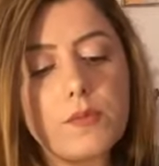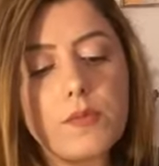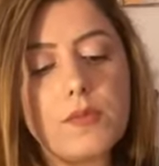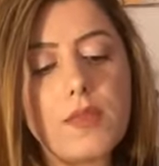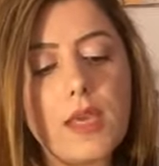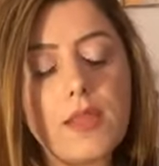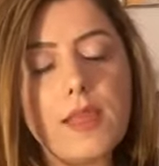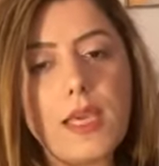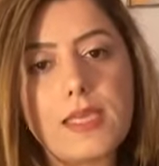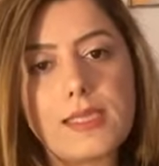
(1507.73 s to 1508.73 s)

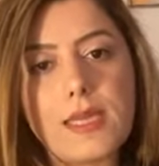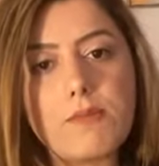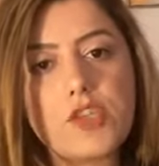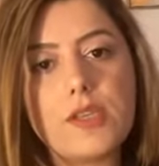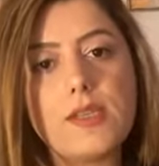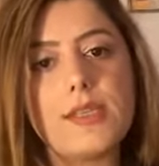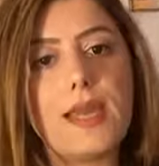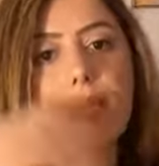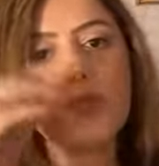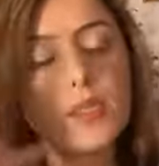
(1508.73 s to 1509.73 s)
the exemption is
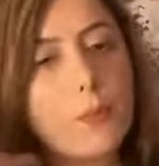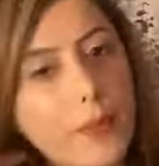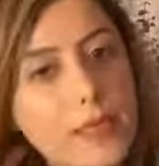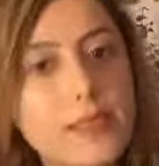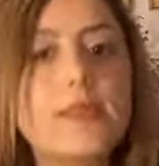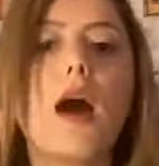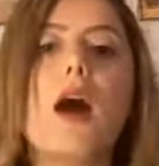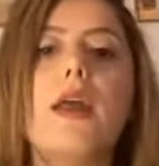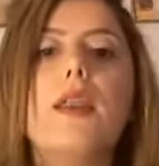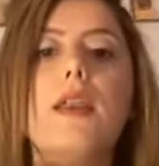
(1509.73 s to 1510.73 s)
actually based
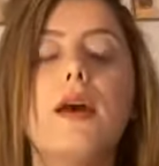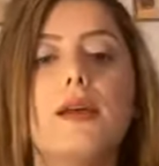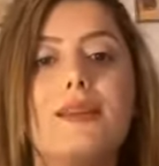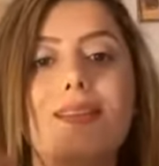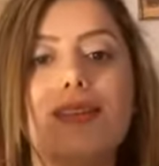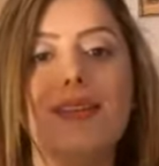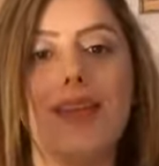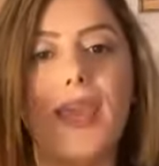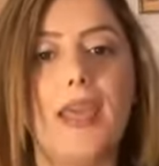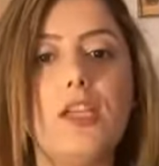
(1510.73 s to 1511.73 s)
on the
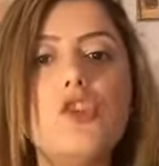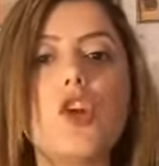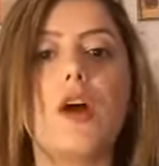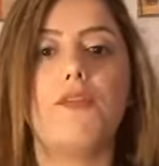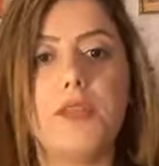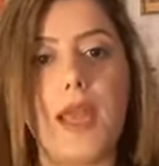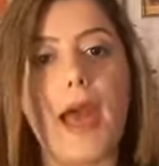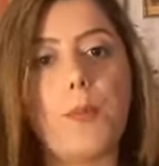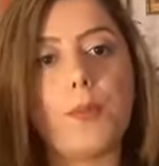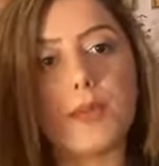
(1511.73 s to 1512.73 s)
age of the
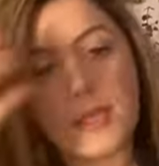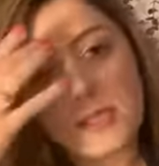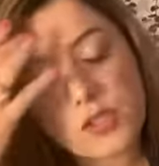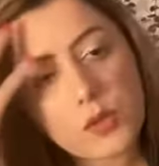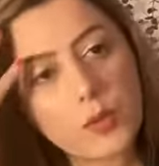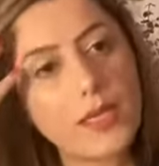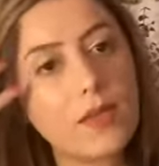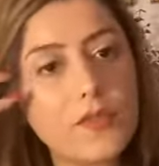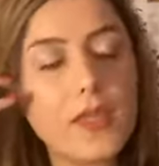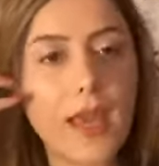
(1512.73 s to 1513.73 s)
applicant. So
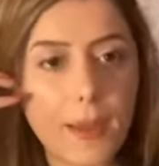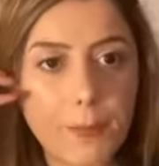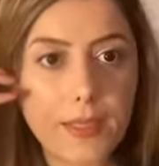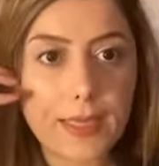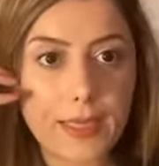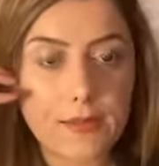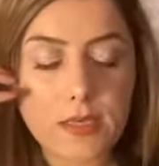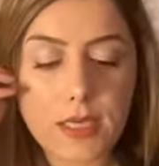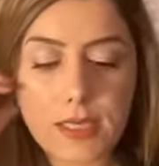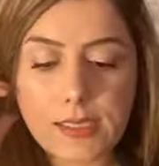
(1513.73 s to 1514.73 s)
if the applicant
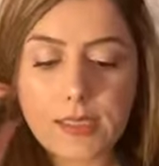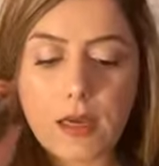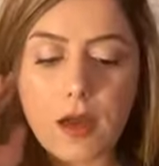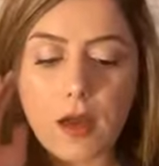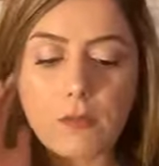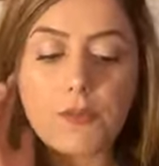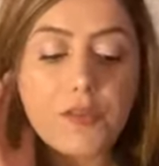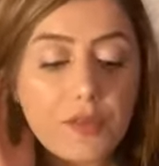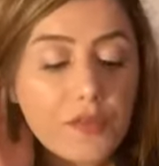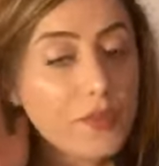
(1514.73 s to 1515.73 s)
is
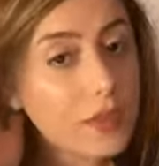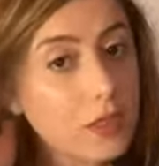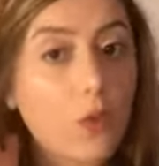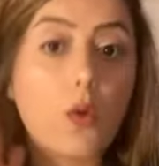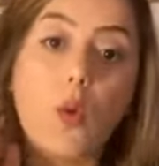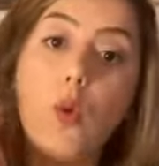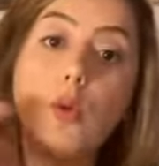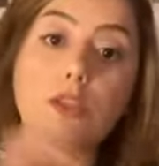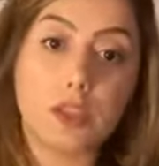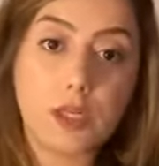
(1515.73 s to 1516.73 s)
50 or
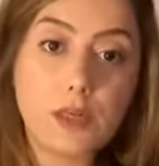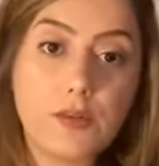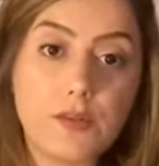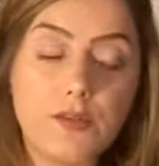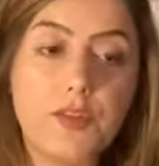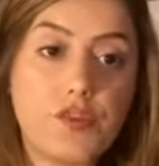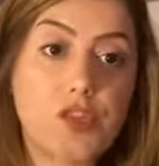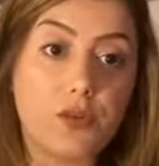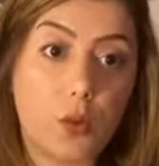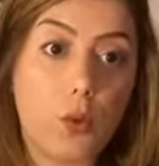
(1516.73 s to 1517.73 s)
older,
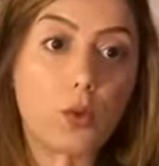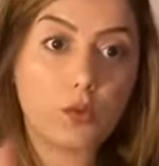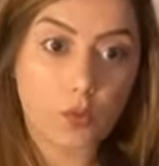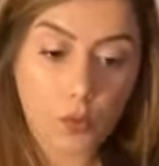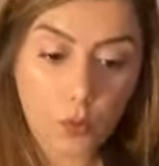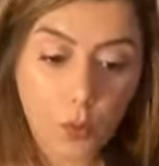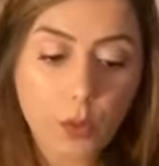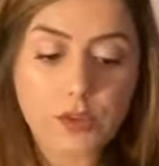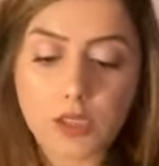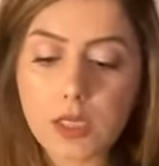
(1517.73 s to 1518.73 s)
50-year-old or
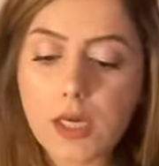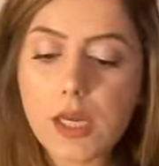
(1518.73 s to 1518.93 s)
older,